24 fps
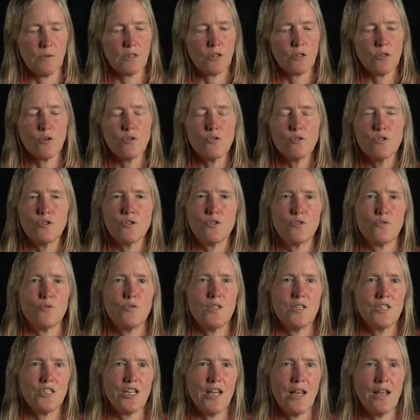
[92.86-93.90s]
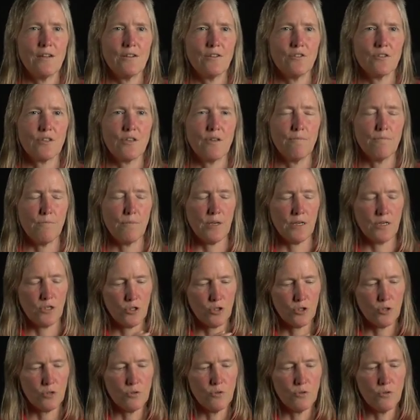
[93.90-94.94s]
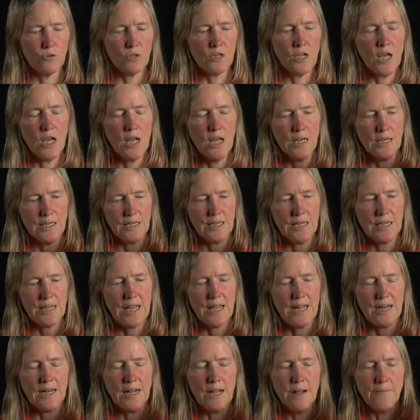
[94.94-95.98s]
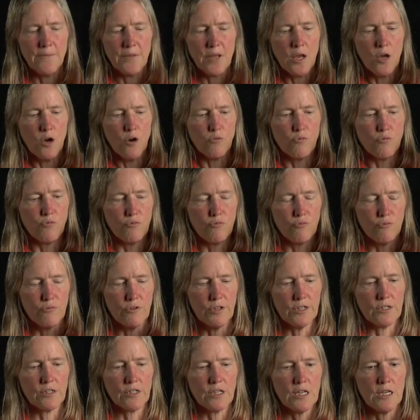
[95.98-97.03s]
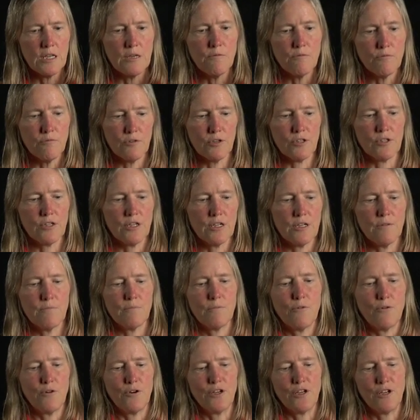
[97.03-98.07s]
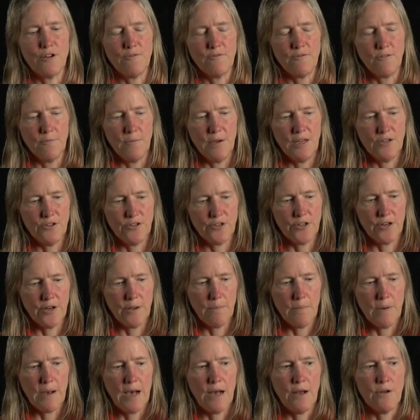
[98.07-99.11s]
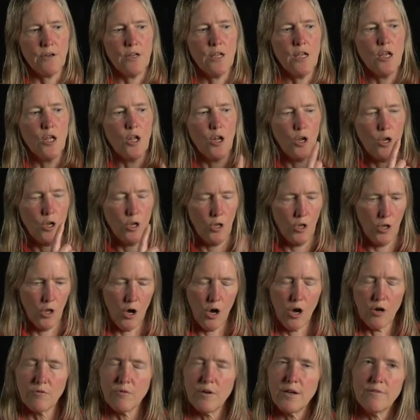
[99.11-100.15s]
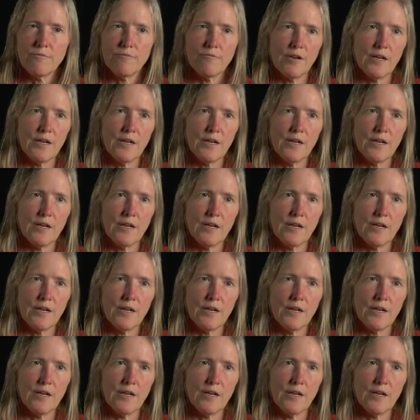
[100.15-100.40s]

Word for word: but those three channels have been tuned to get really, really important information about long wave